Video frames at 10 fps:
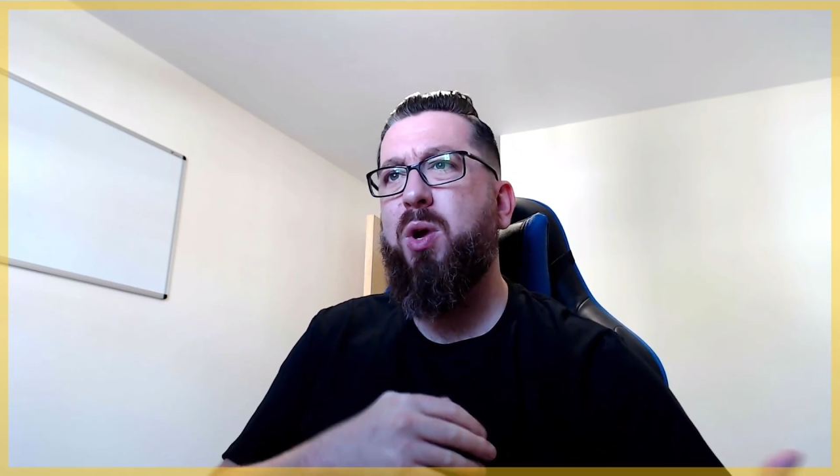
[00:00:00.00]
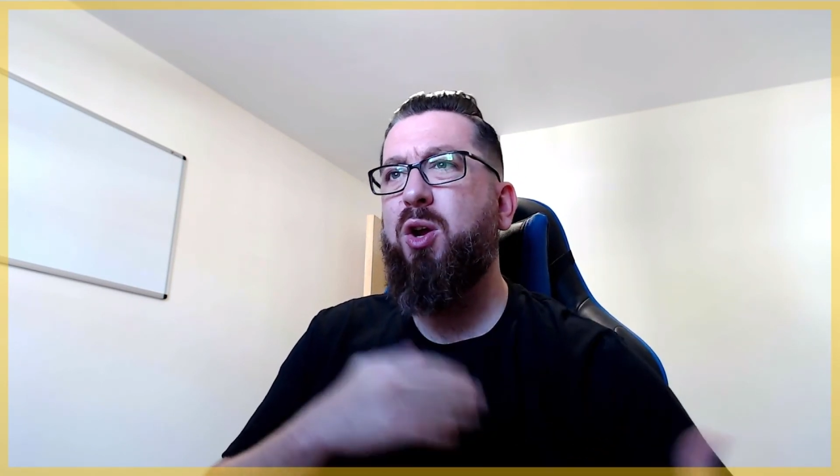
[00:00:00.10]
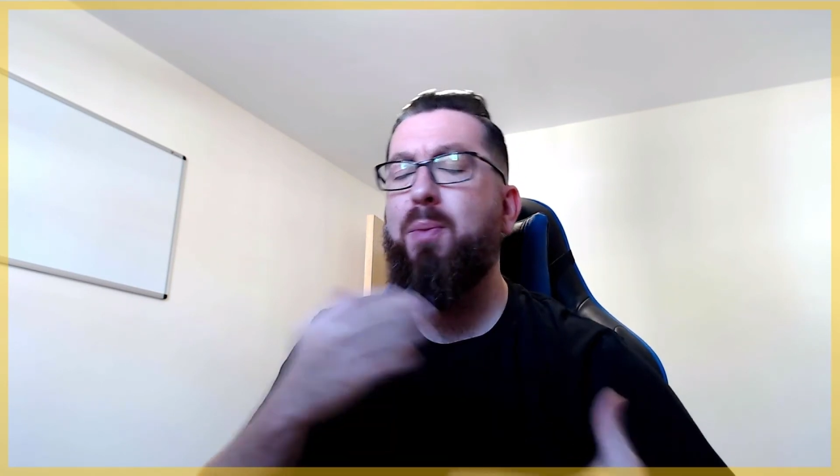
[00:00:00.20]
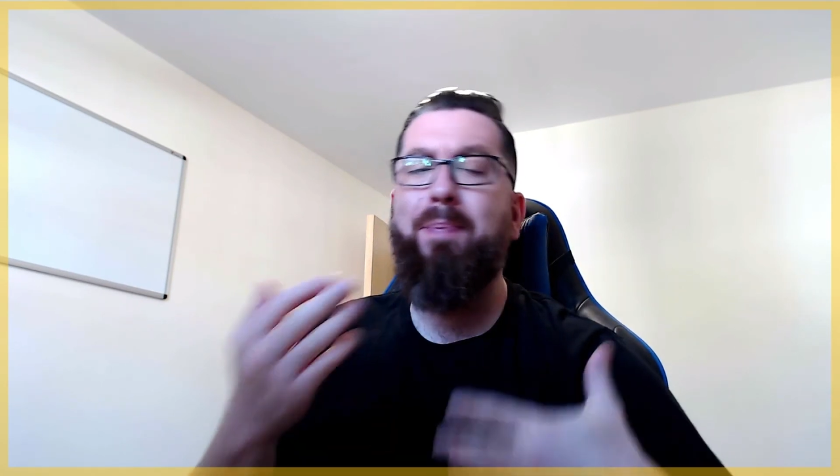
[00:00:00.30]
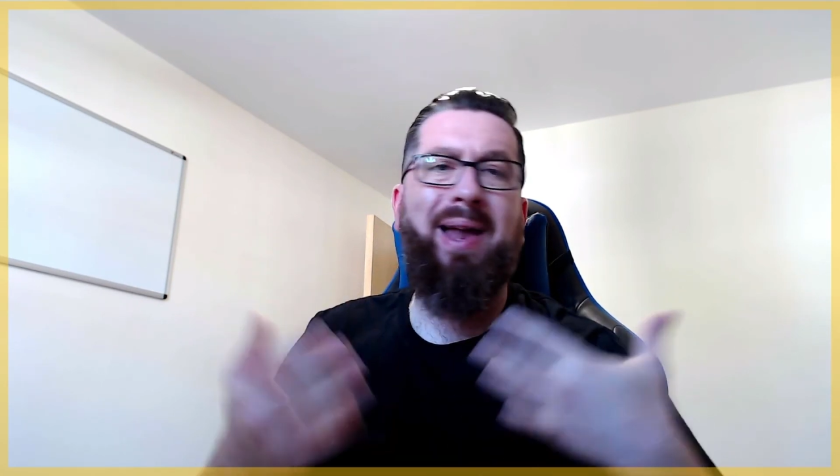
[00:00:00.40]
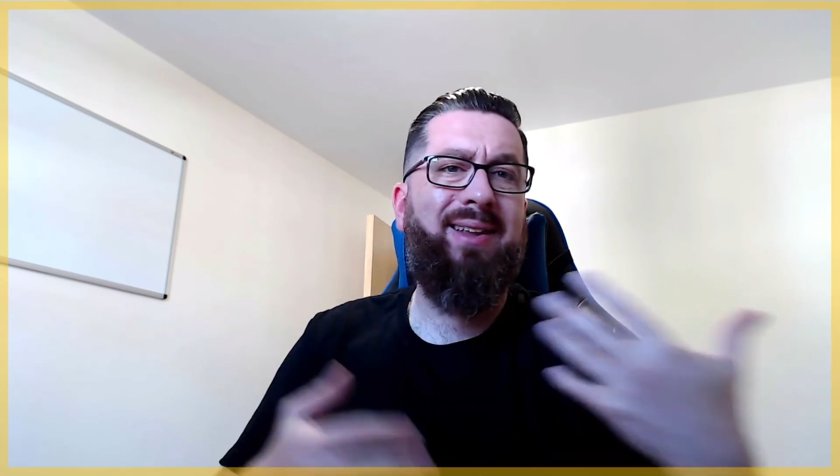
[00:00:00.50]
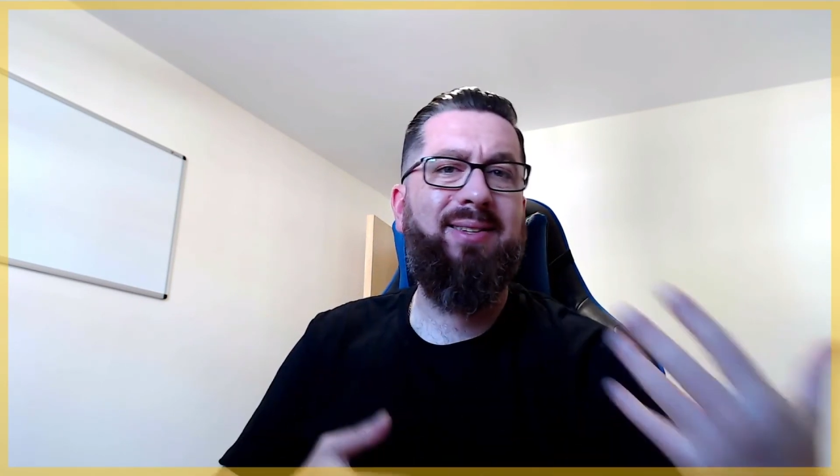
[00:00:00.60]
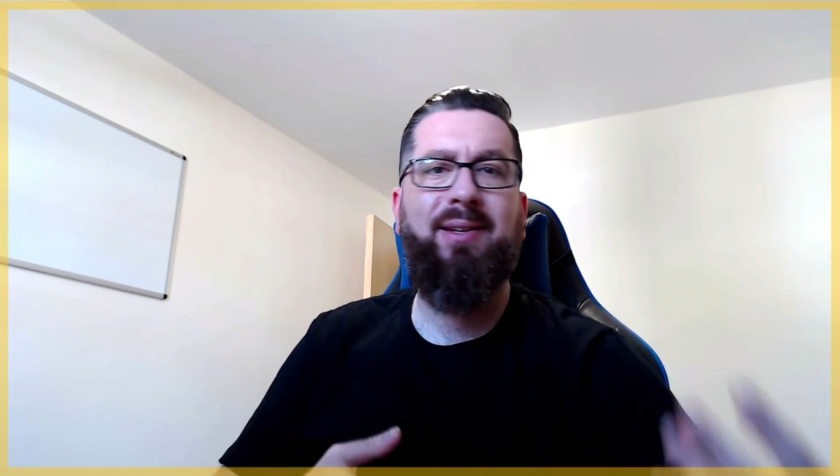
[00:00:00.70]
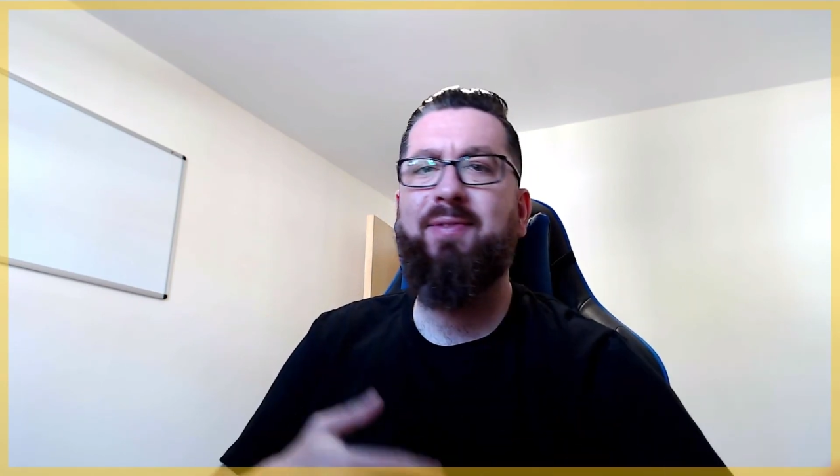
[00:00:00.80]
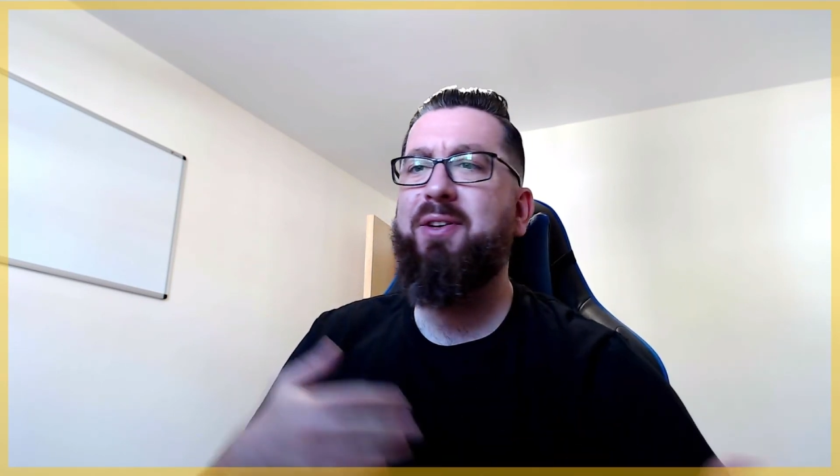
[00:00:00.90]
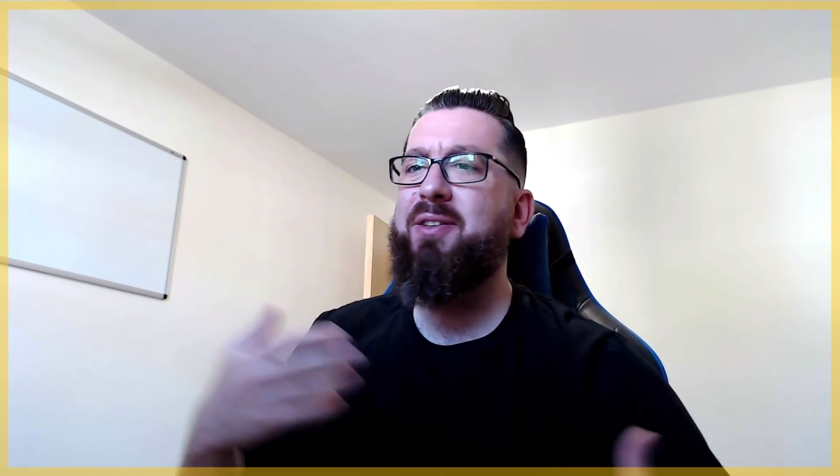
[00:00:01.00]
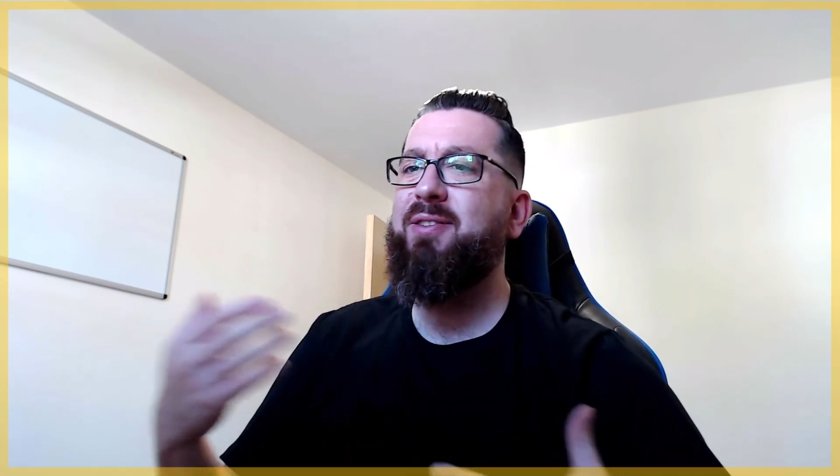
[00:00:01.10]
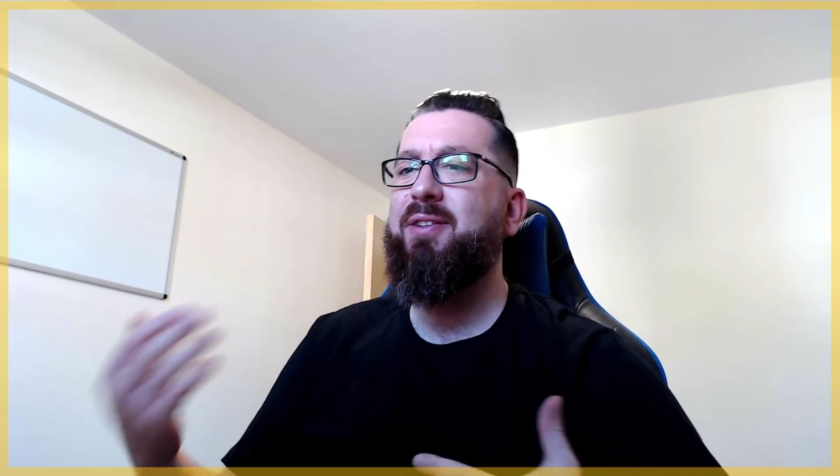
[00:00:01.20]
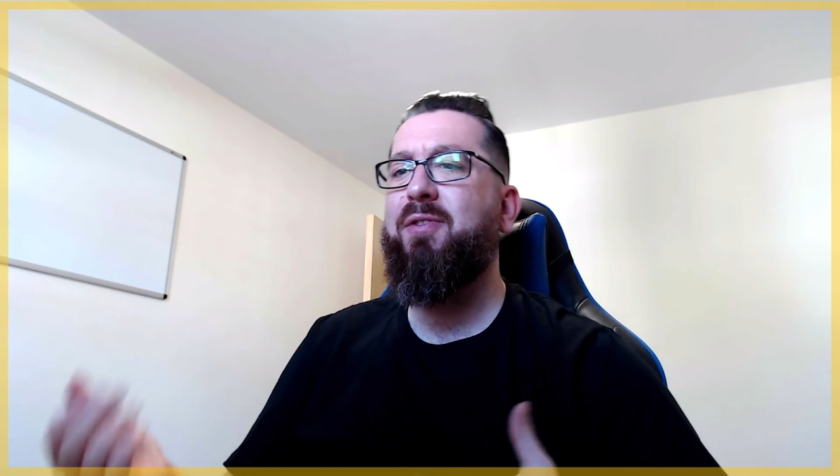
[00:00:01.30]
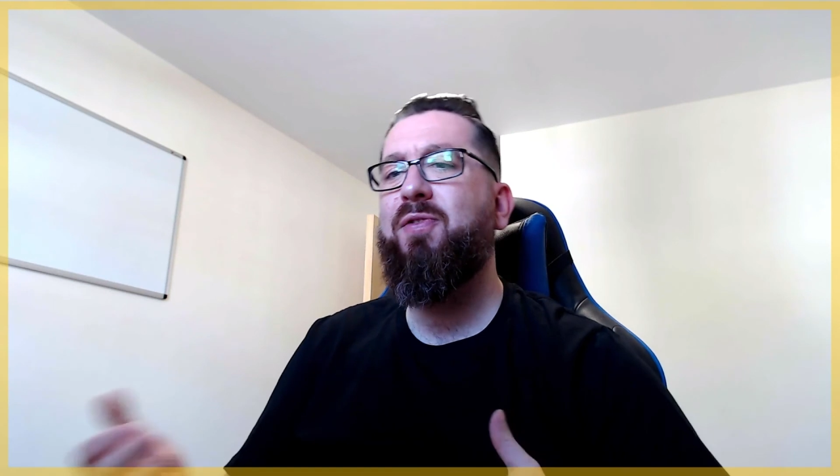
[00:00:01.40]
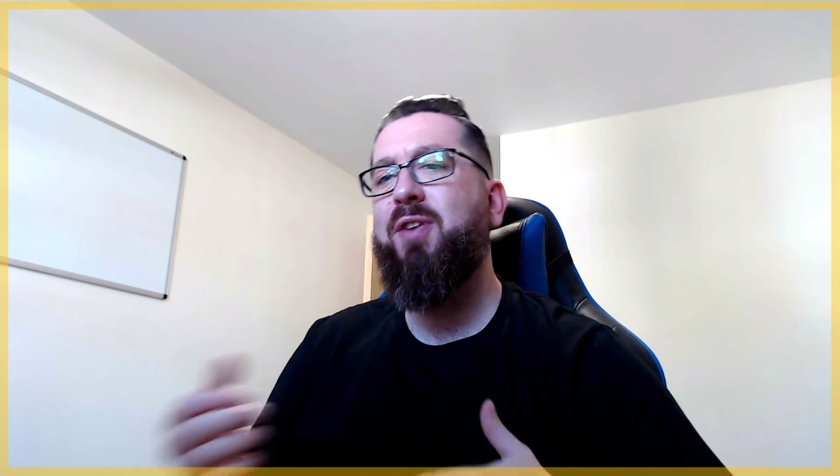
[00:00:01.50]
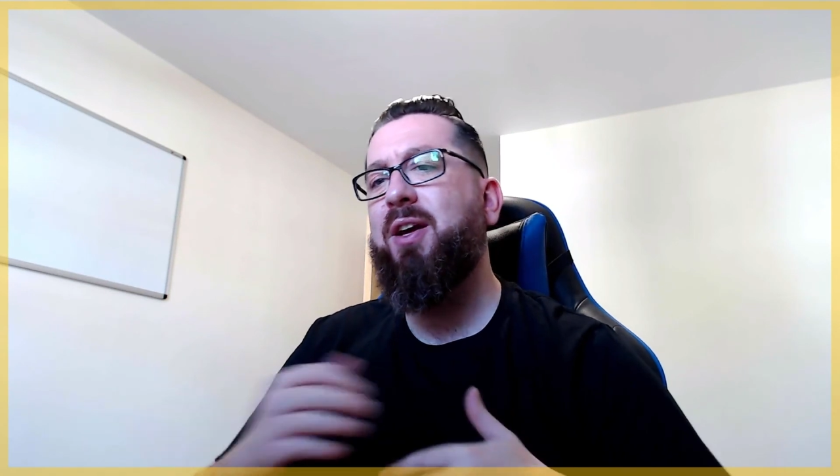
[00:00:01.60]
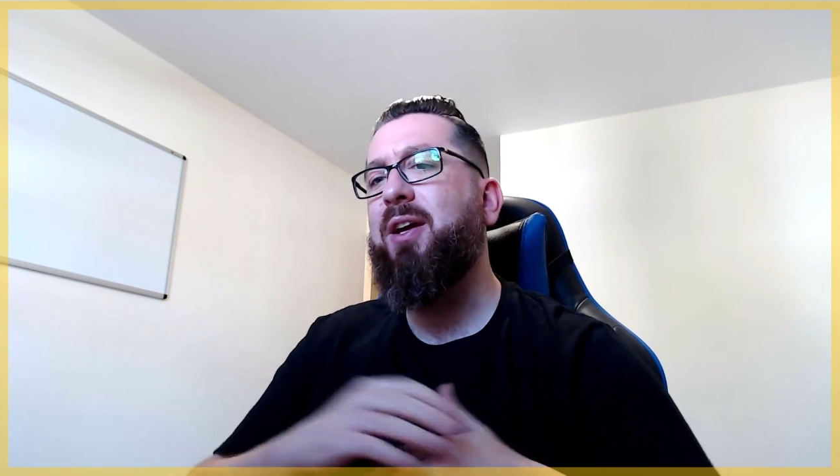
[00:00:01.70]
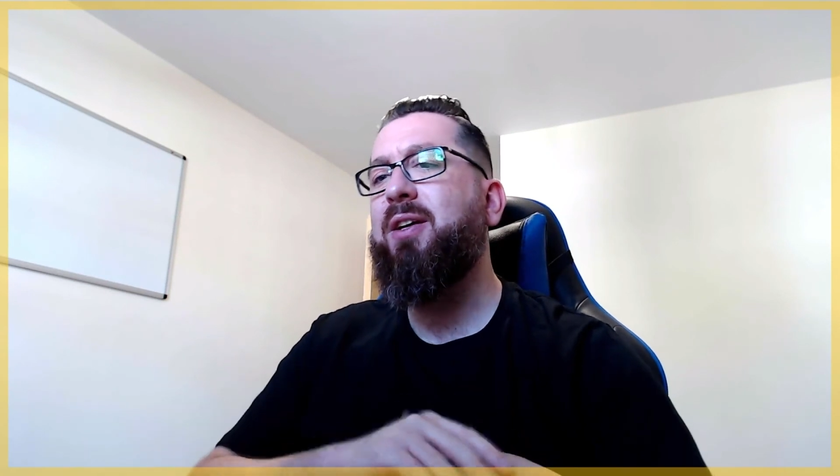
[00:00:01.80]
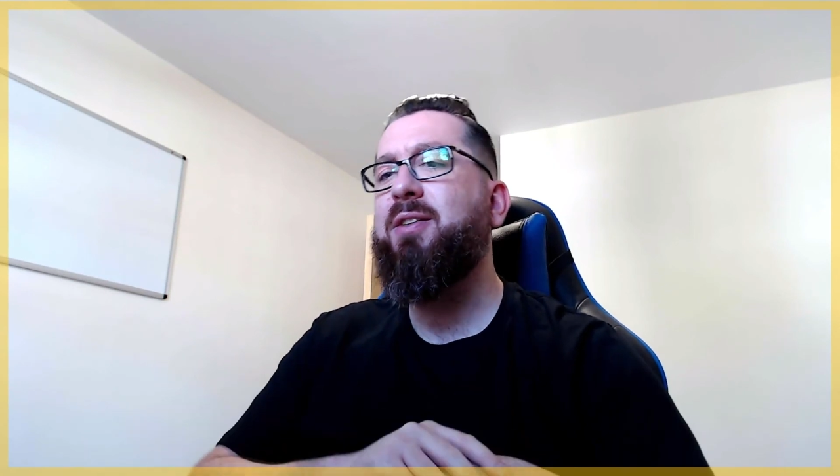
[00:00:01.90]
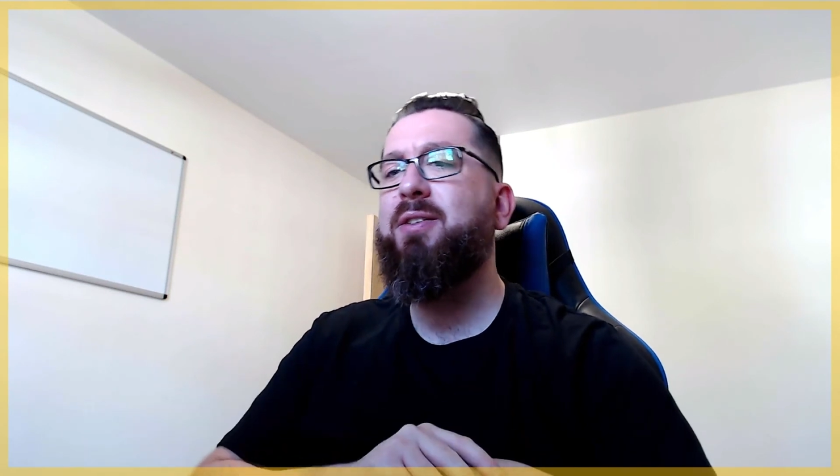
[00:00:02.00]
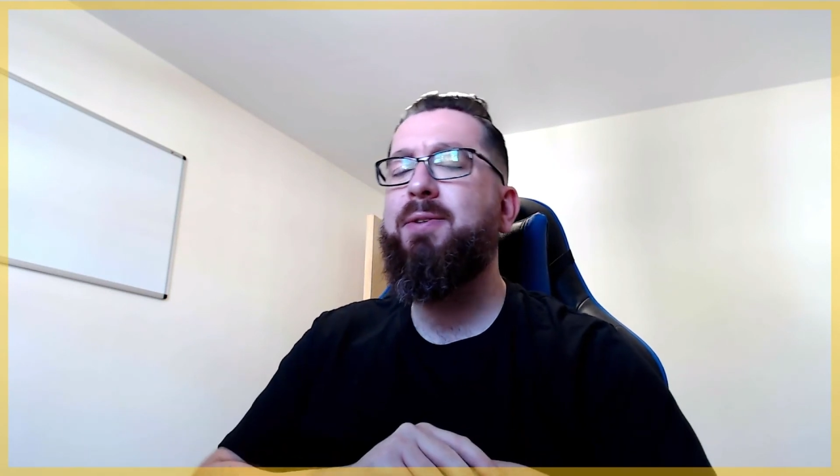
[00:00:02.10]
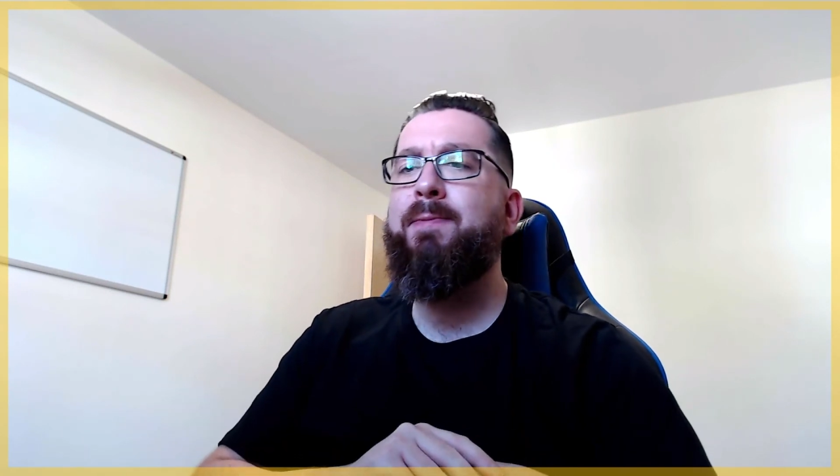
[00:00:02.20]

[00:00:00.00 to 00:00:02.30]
you can balance the dividends and the fees,